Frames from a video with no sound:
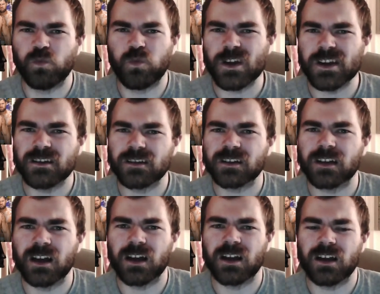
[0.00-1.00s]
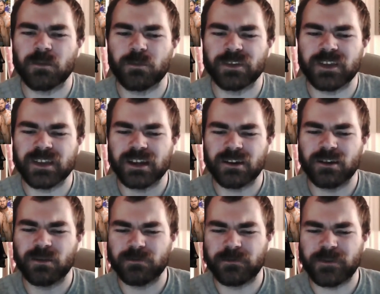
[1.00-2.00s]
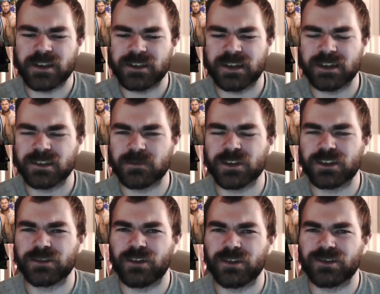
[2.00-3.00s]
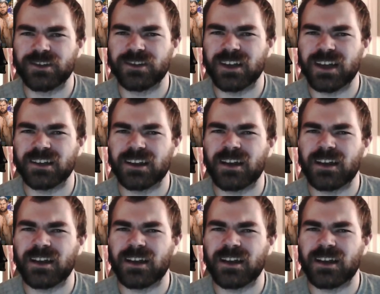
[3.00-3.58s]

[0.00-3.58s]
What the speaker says: weird, but then they ended up facing against the Miz-Taraj instead,